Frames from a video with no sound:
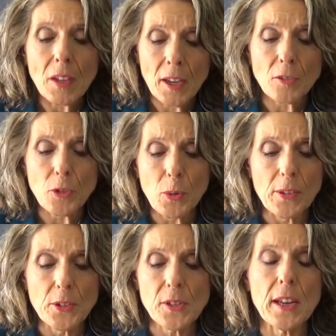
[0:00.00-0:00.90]
and a few
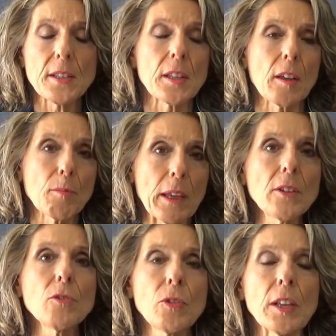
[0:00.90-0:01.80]
other states, and they've been
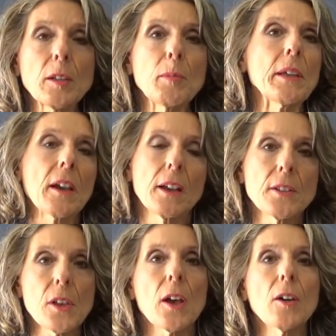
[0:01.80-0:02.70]
defeated
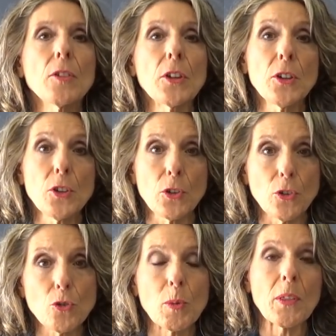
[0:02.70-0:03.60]
because of
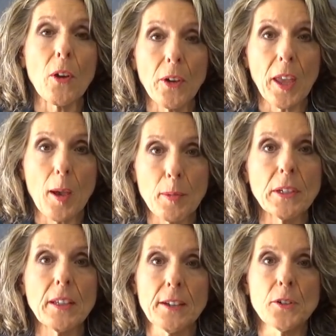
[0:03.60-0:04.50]
huge, with all capital
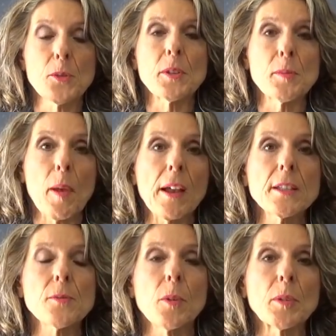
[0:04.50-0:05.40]
letters,
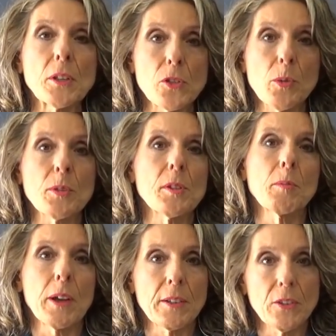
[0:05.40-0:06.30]
response from consumers and
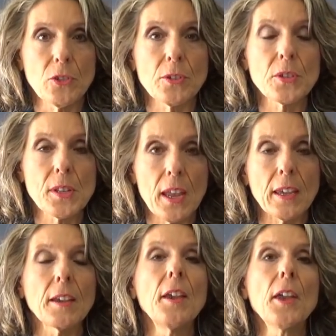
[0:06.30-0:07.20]
practitioners
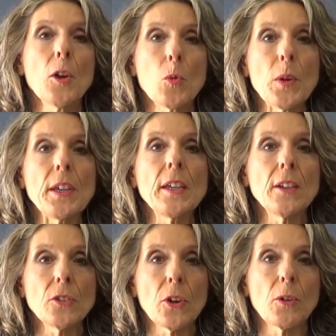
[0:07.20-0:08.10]
saying, We
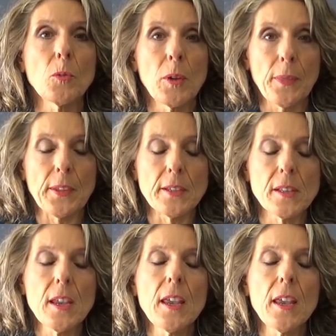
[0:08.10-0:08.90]
don't want this.